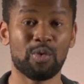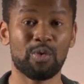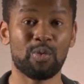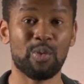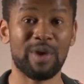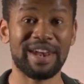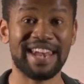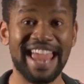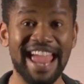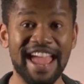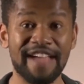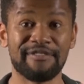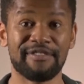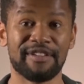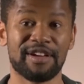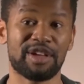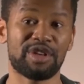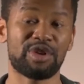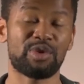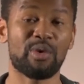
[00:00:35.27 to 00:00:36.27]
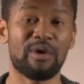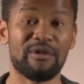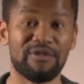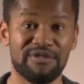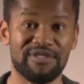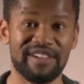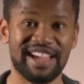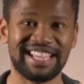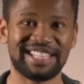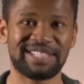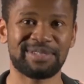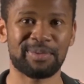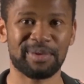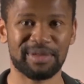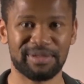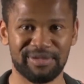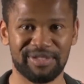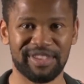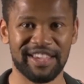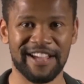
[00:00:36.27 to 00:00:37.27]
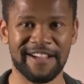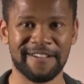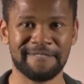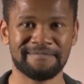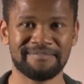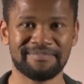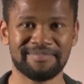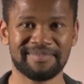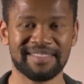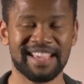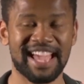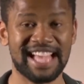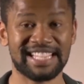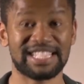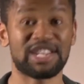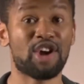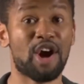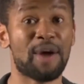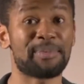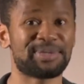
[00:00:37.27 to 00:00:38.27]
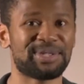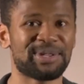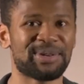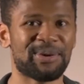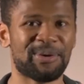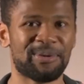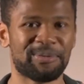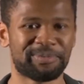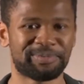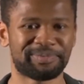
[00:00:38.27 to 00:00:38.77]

whenever you are faced with fear as an obstacle.